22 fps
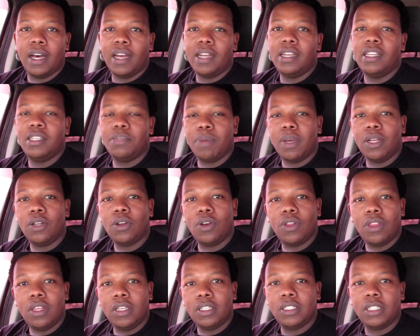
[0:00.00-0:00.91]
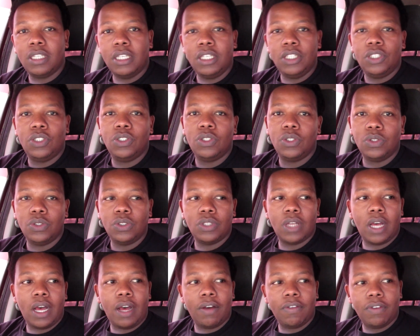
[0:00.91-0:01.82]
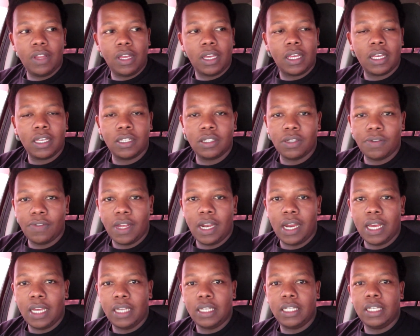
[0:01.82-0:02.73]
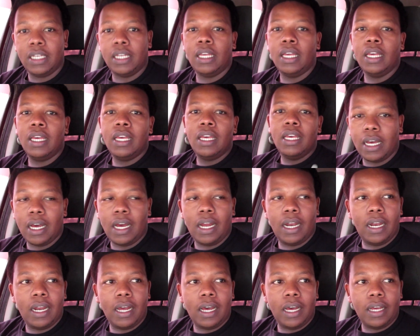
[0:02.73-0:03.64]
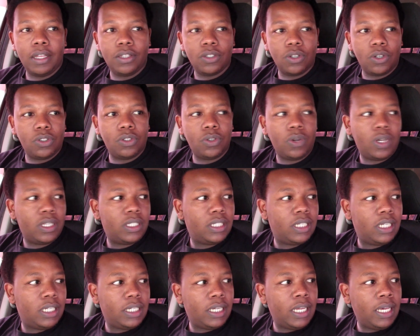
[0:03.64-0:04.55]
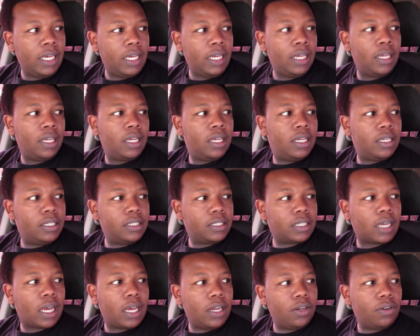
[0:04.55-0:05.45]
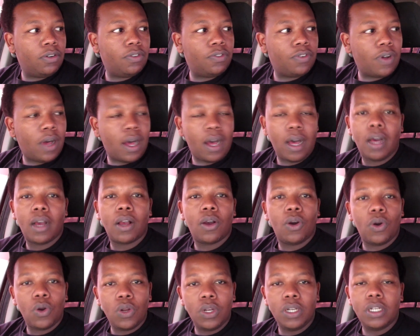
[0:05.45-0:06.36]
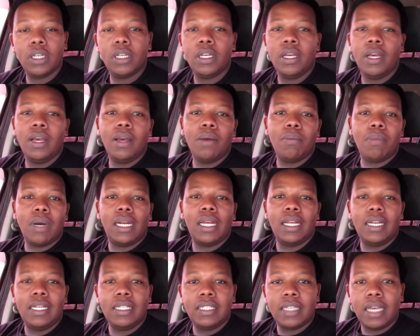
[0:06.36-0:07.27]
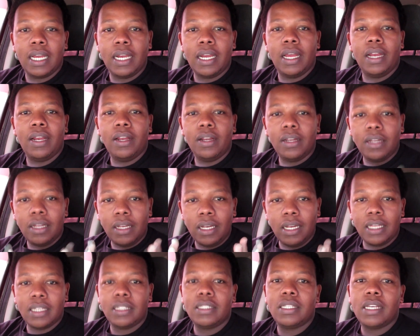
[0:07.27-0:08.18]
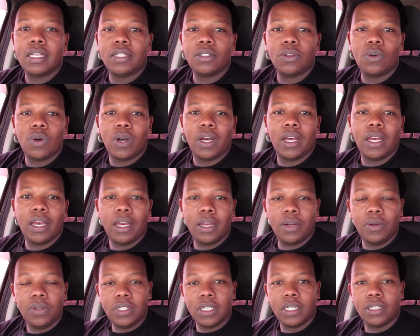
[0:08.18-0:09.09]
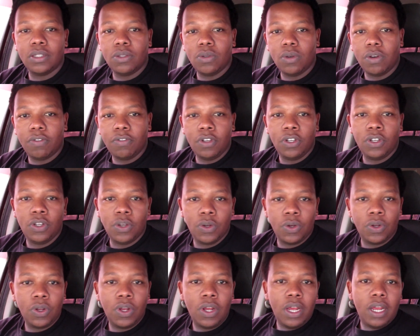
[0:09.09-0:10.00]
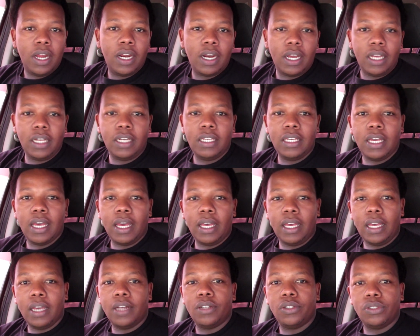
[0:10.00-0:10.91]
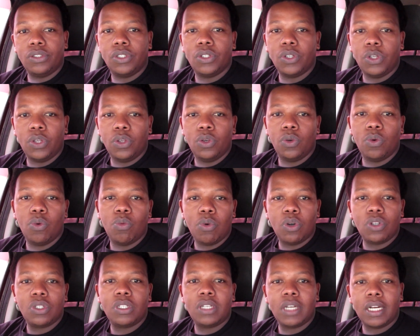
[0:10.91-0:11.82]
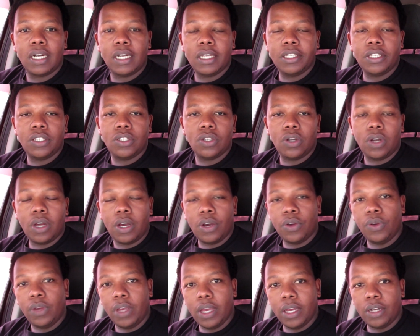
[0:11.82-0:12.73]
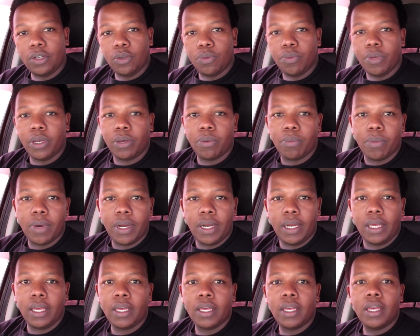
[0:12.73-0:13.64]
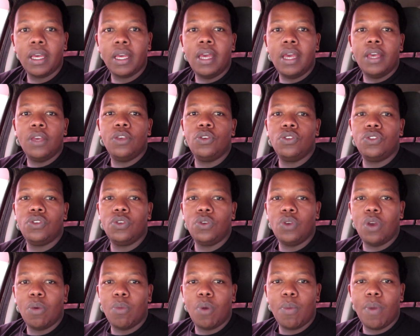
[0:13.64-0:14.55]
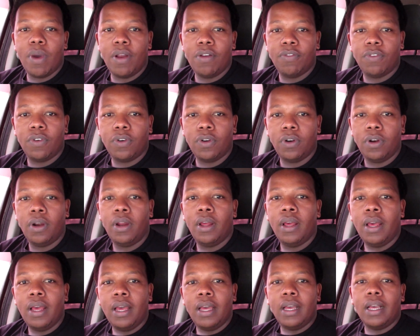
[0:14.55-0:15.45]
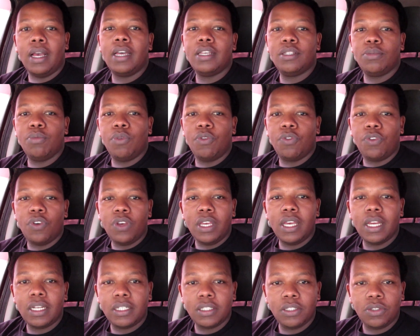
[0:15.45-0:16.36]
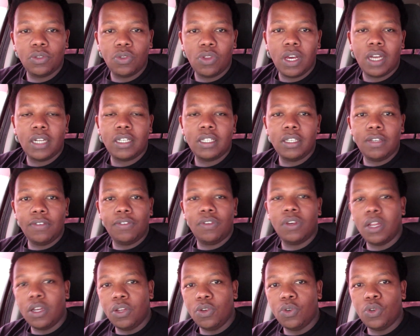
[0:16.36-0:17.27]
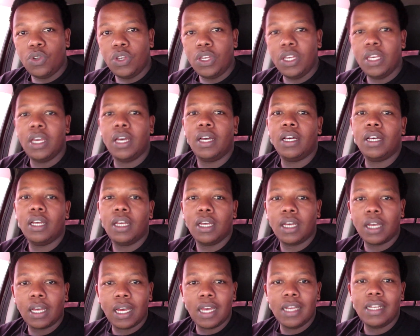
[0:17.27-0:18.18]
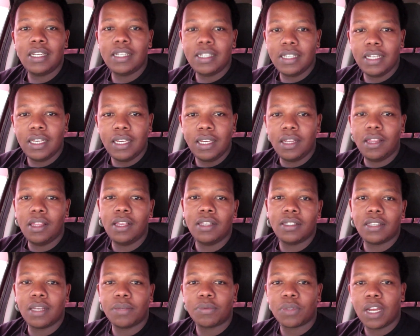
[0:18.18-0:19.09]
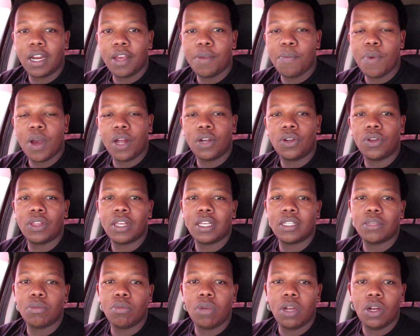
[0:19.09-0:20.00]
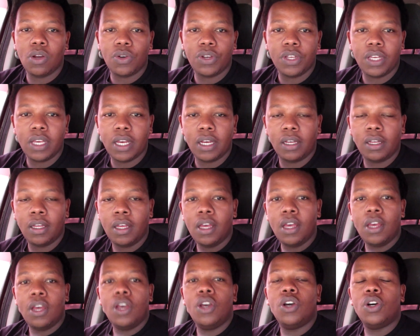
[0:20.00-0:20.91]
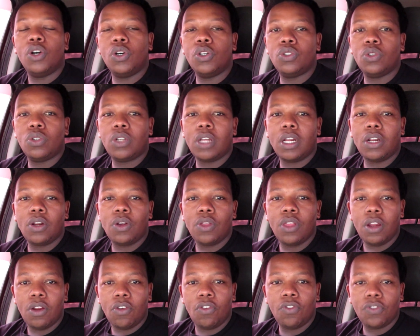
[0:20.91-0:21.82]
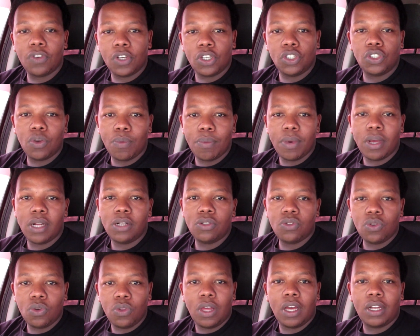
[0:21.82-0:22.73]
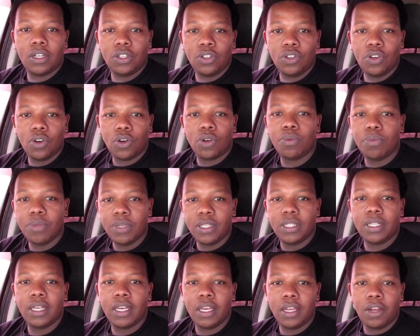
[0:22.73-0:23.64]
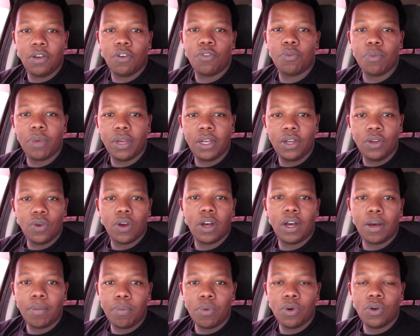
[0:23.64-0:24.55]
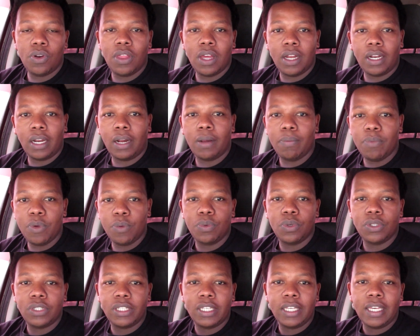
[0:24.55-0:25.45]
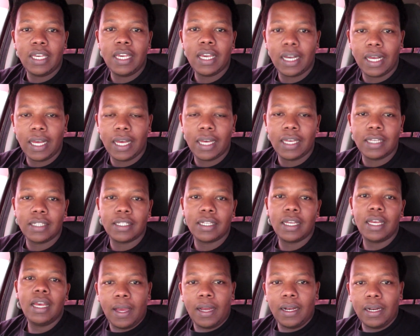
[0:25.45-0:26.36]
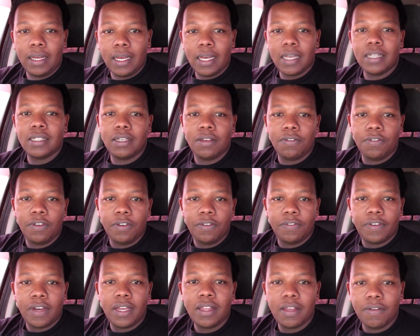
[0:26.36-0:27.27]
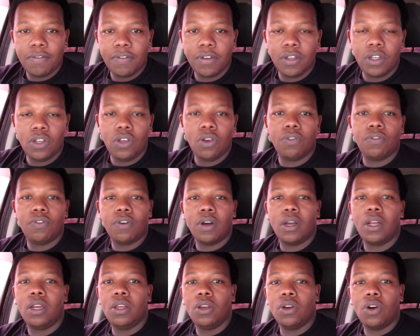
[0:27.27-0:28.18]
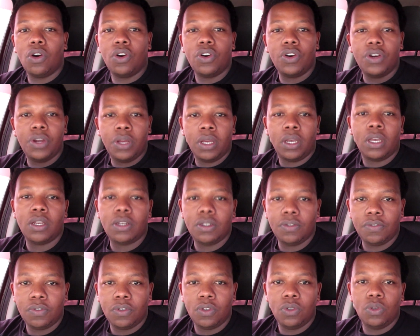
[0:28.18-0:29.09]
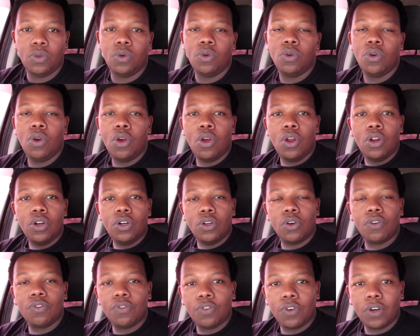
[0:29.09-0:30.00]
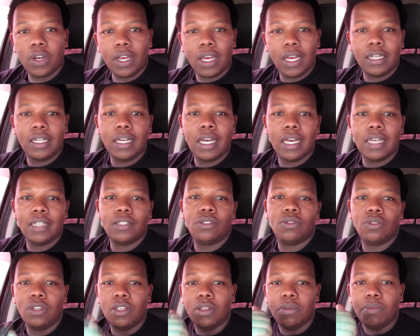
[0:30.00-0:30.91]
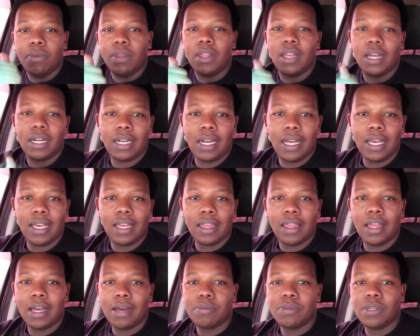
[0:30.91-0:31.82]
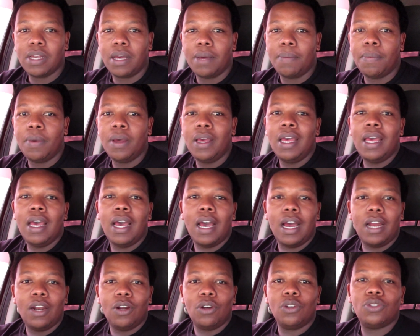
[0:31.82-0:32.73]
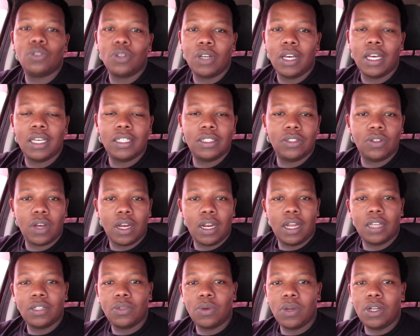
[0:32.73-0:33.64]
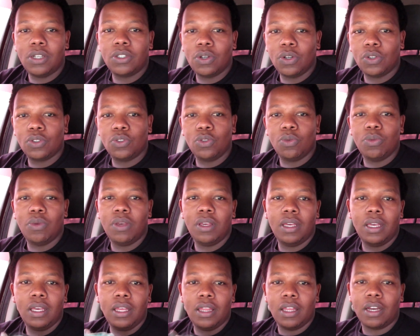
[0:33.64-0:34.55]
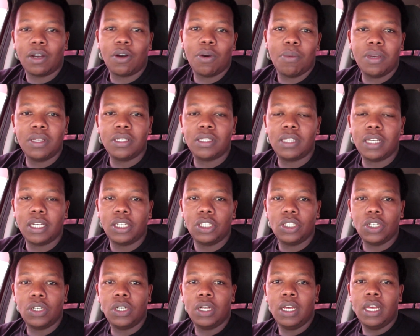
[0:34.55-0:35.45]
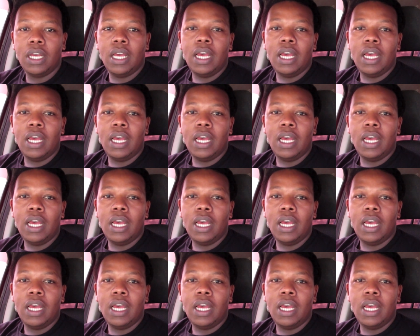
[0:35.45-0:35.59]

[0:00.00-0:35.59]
Despite all these issues for the keys of the lighting, and it's also a chilly day, it's kind of cold, but I decided let's just go ahead and just do a video right here. I get to show you more strategies on how you get to make money using your mobile phone guys. Before we get into that, if you're new here, kindly hit the subscribe button that's below here. Also turn on the notification bell so that you don't miss any of my new upload that I'll be putting here guys. And guys, if you find the video value or educative to you, don't forget guys to give me that like, thumbs up. And also guys, you can as well talk to me in the comment section.